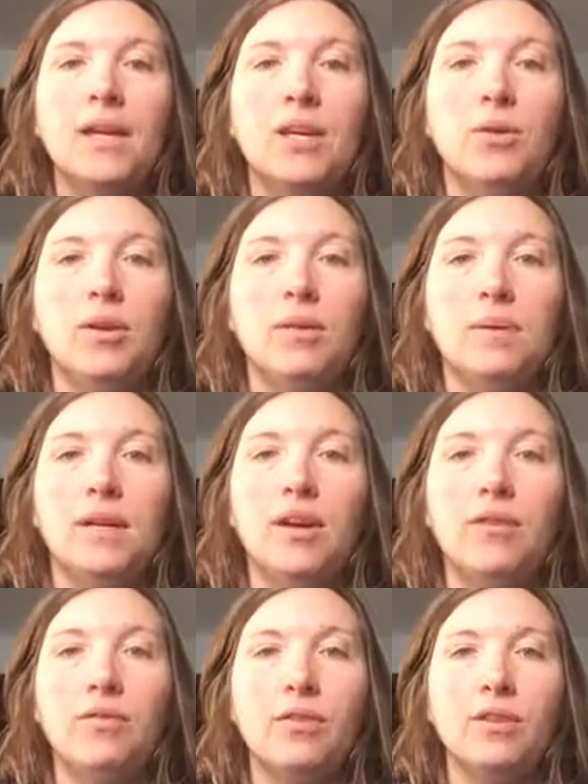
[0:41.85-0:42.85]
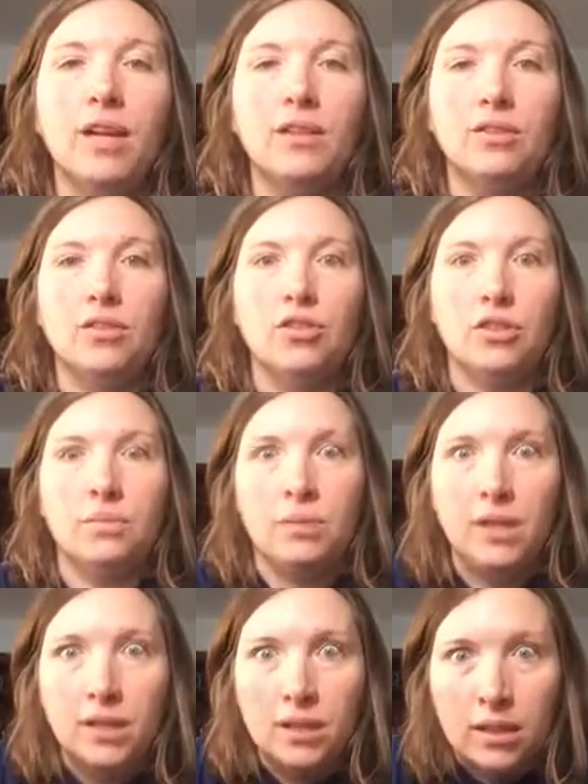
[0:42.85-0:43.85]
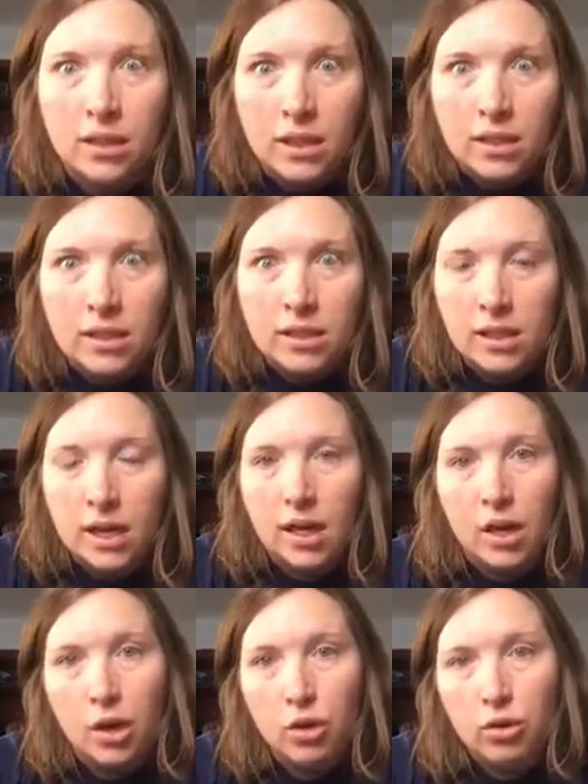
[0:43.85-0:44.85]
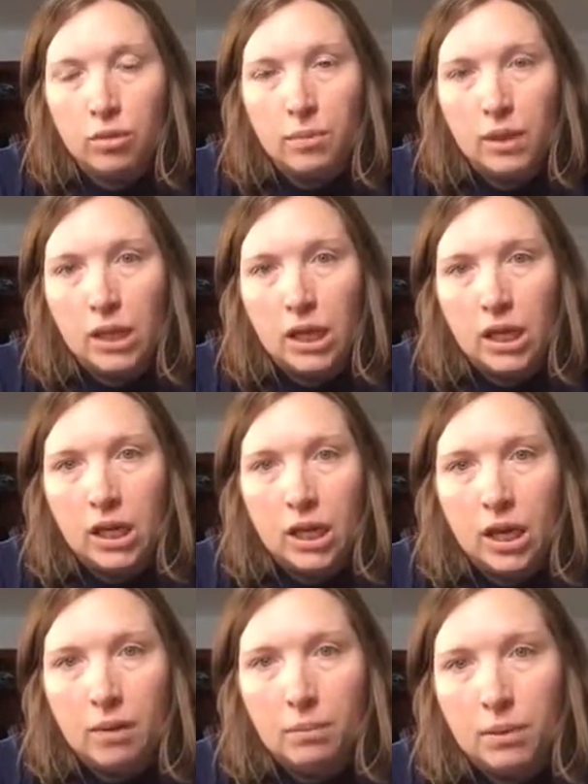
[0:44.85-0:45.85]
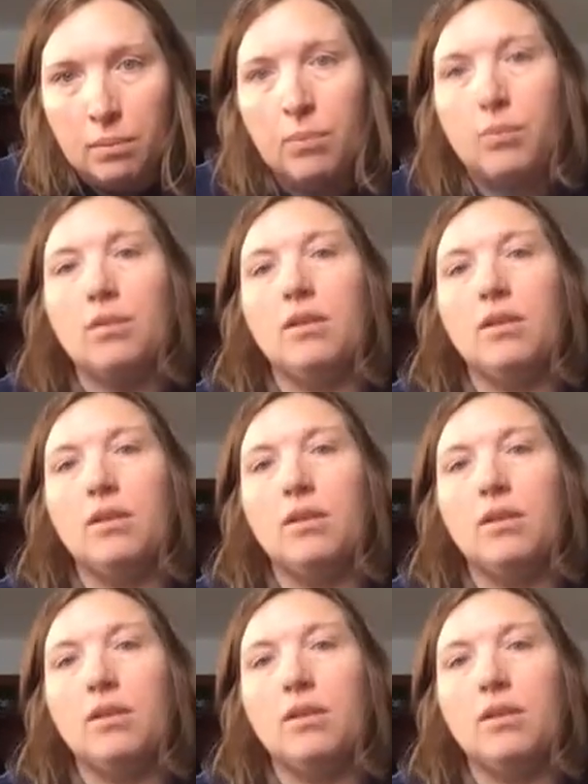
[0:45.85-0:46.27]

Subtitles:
You want to be careful not to just blatantly stare creepily at people,